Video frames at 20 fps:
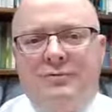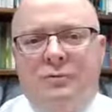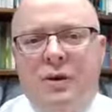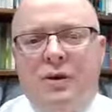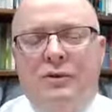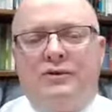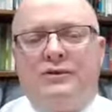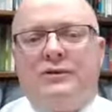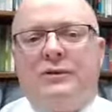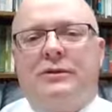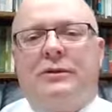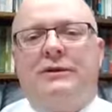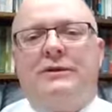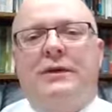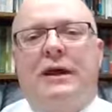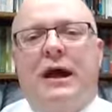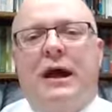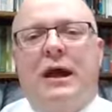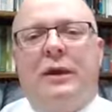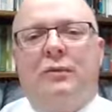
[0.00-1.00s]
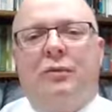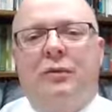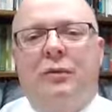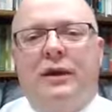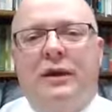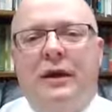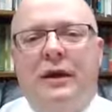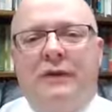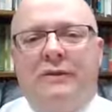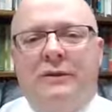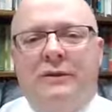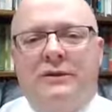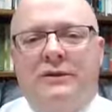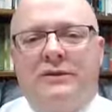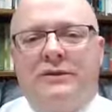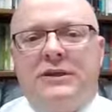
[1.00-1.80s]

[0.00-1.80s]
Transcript: most of the time we have the